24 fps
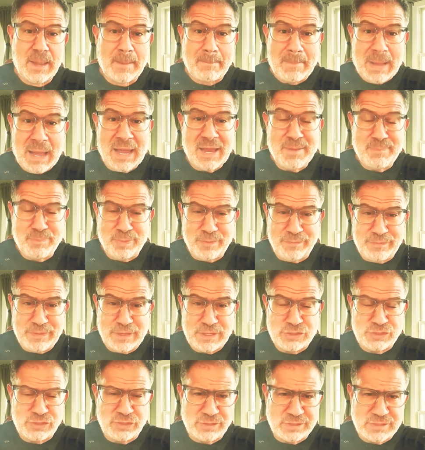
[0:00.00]
my
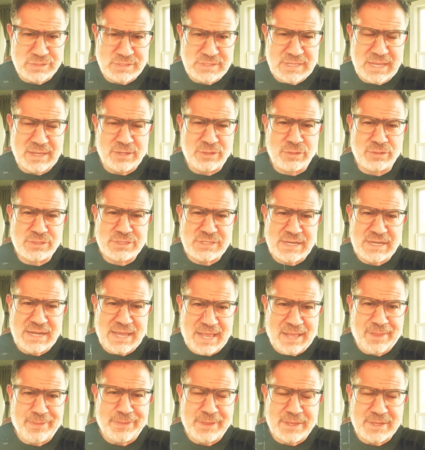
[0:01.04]
professional standards
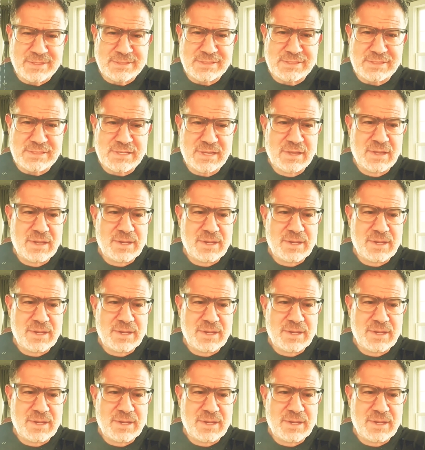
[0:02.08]
and ethics